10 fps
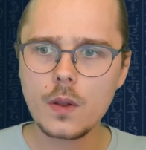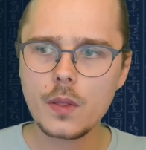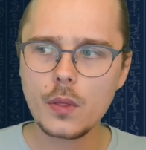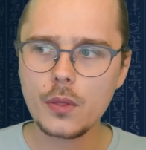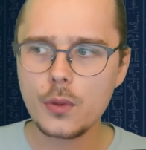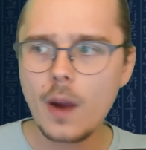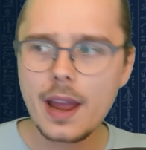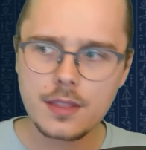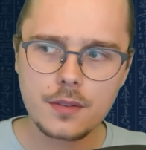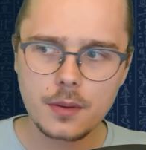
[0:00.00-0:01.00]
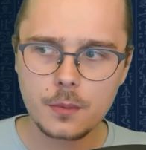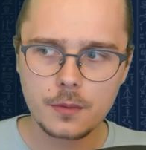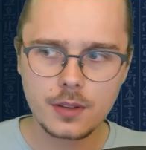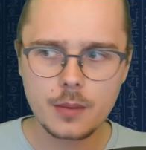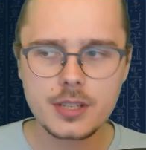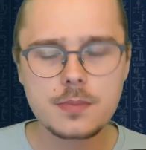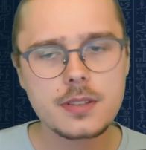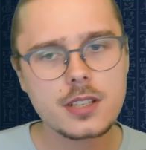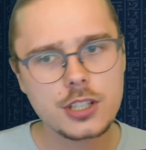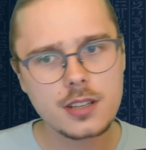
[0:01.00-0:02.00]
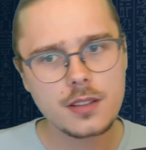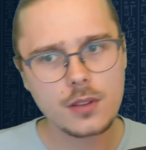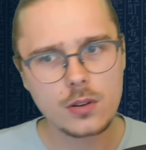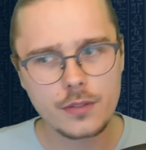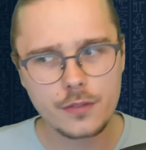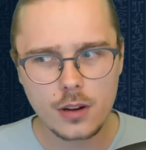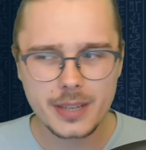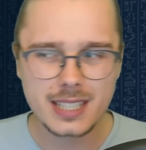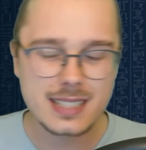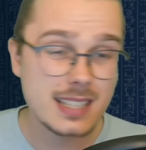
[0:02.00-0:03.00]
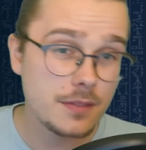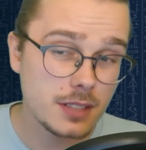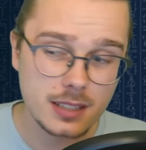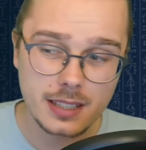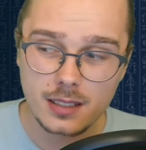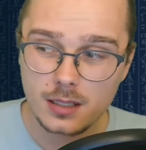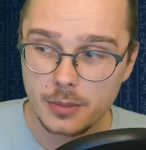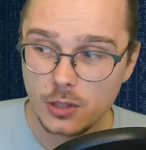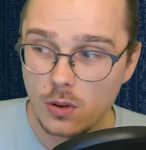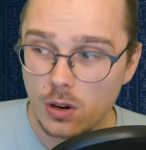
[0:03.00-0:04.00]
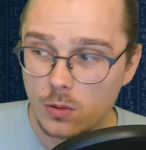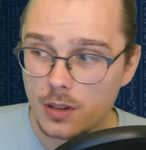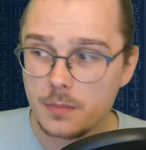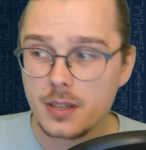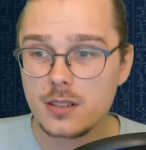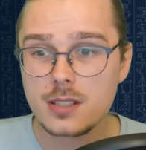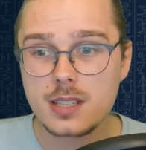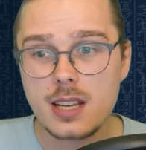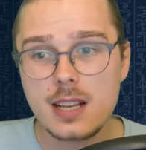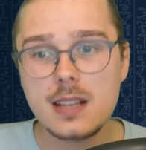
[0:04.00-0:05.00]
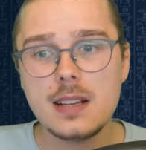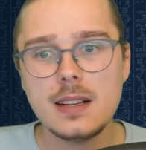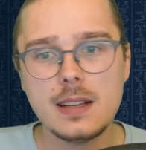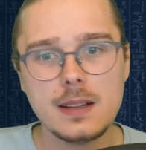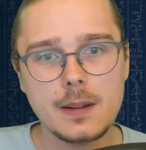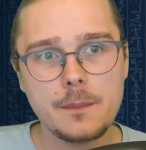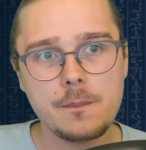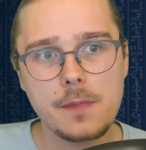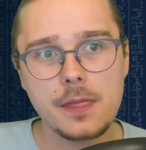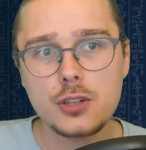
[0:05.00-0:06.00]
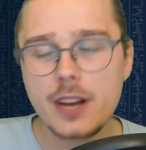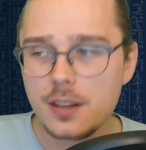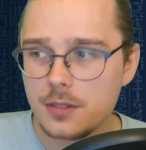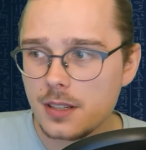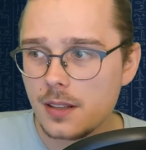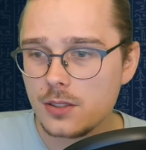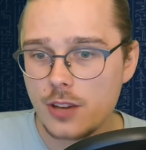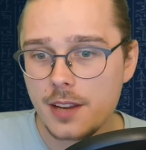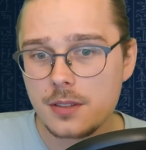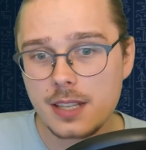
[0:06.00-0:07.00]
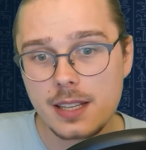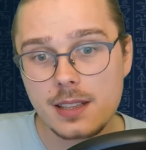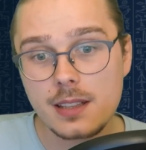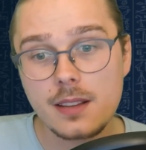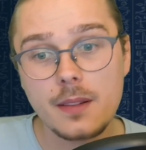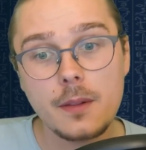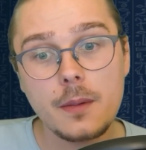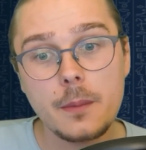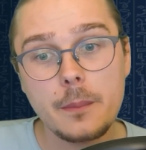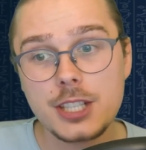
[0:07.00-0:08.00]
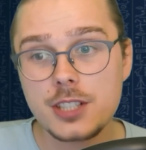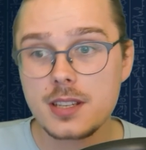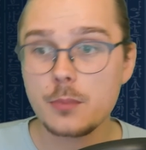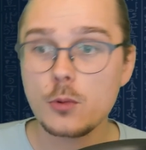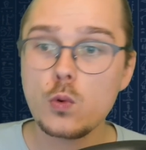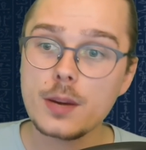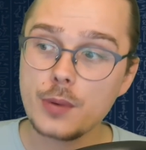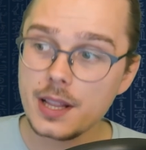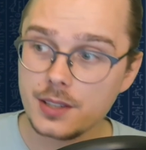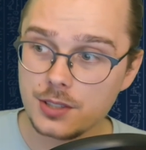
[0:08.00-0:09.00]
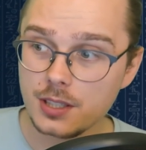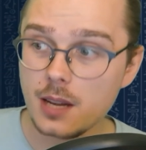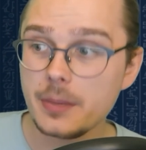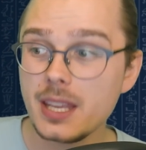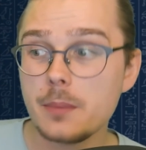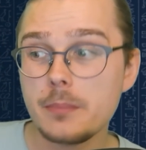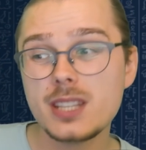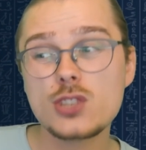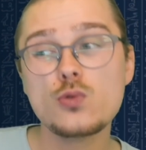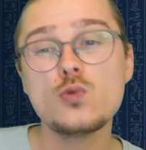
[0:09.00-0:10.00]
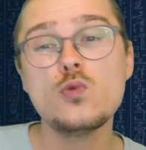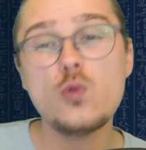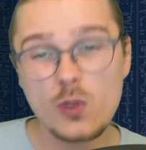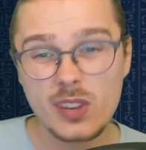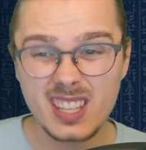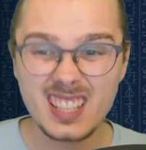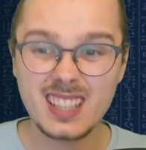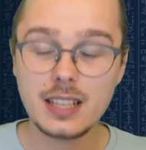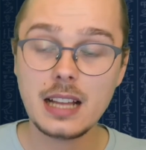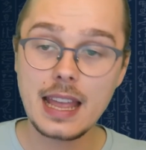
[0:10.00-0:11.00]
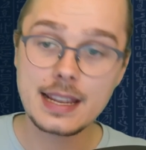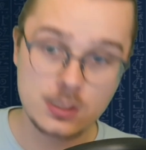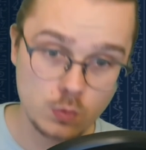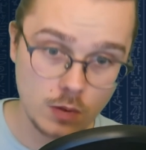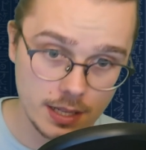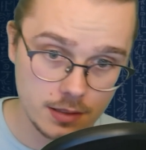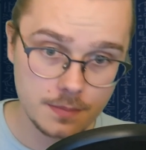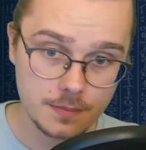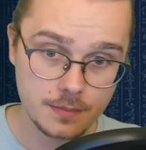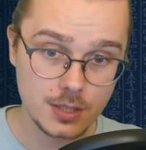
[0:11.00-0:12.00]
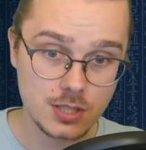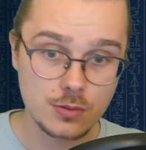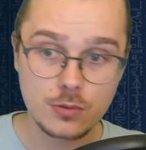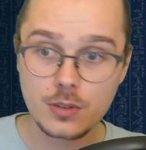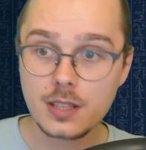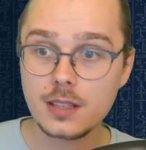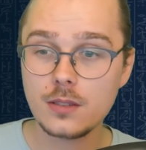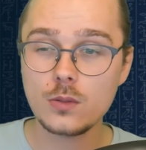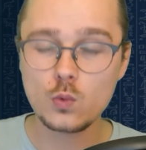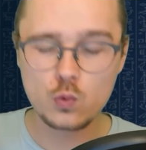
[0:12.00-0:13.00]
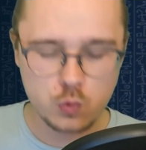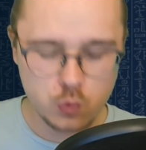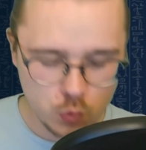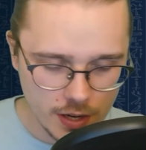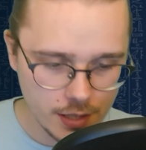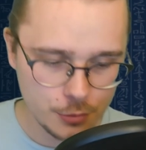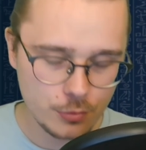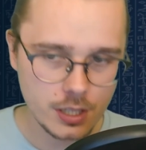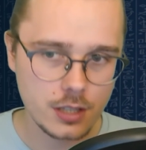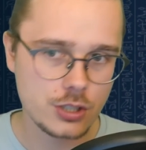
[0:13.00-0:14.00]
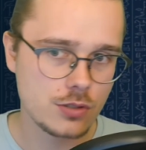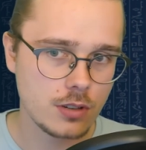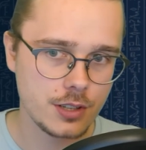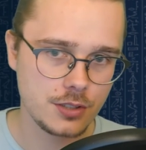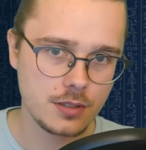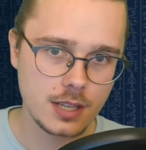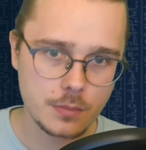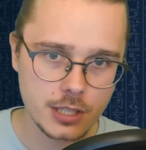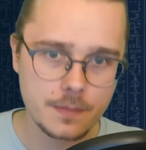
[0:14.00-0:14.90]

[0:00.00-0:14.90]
the way the Yummy is positioned in the current format. It's definitely a little bit awkward because the Draco Tail matches up quite well into Yummy, and Mitsurugi as well. Mitsurugi really, really strong into Yummy.